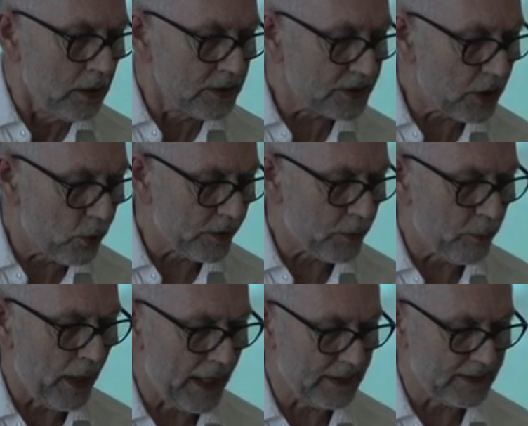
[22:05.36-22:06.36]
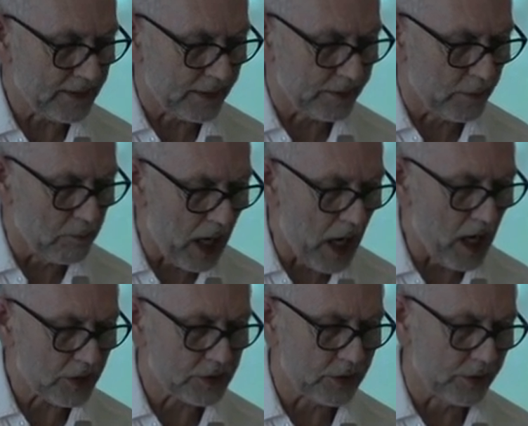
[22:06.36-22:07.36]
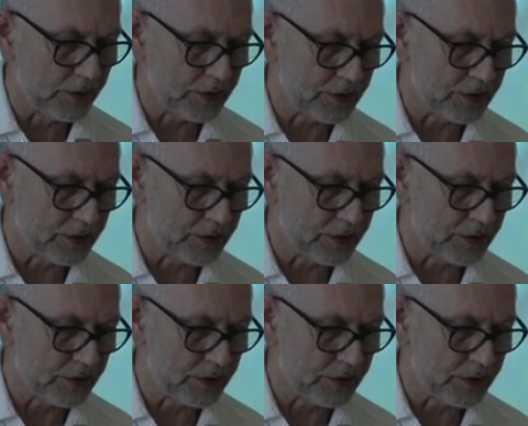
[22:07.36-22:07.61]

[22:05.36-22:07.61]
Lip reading: So with a painting, the marks on the